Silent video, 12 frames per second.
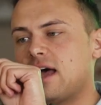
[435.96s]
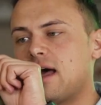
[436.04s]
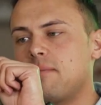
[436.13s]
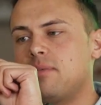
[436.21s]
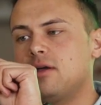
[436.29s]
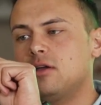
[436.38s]
it
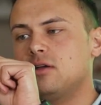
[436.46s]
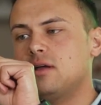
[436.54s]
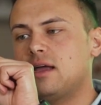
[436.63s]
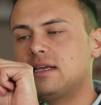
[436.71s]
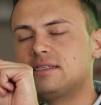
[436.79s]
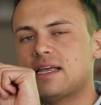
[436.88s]
up
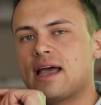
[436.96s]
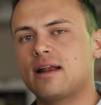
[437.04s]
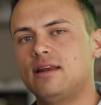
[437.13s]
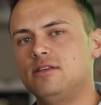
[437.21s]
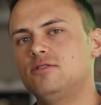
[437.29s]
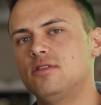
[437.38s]

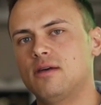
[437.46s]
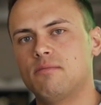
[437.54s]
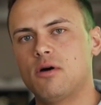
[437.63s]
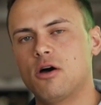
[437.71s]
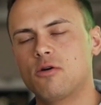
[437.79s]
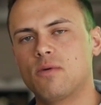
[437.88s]
exactly to the
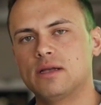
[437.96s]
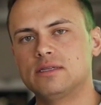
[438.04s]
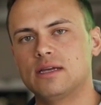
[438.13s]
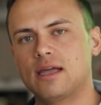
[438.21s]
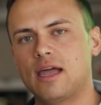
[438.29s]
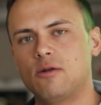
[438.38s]
mark
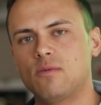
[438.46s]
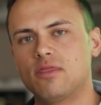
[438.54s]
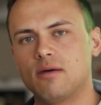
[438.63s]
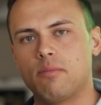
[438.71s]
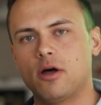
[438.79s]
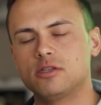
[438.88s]
once again,
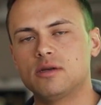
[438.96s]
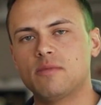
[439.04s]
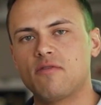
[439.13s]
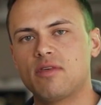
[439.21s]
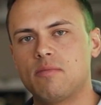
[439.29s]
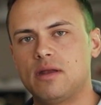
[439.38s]
with the
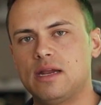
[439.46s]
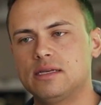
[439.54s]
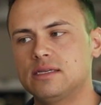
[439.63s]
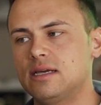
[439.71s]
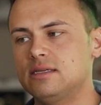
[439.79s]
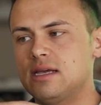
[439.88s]
bottom of the
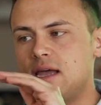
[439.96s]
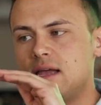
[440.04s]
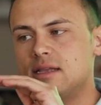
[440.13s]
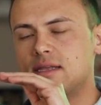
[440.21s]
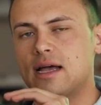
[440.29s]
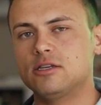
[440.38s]
meniscus
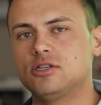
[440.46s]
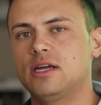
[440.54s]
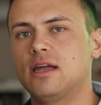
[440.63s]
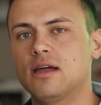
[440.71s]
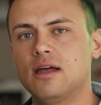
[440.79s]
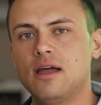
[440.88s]

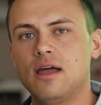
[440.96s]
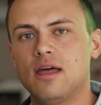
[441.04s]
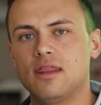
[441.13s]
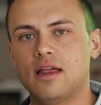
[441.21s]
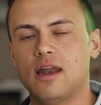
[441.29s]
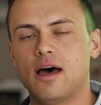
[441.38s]
touching
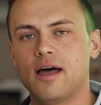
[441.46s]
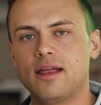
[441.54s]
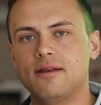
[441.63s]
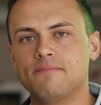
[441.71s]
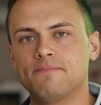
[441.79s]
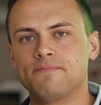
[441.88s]
the line.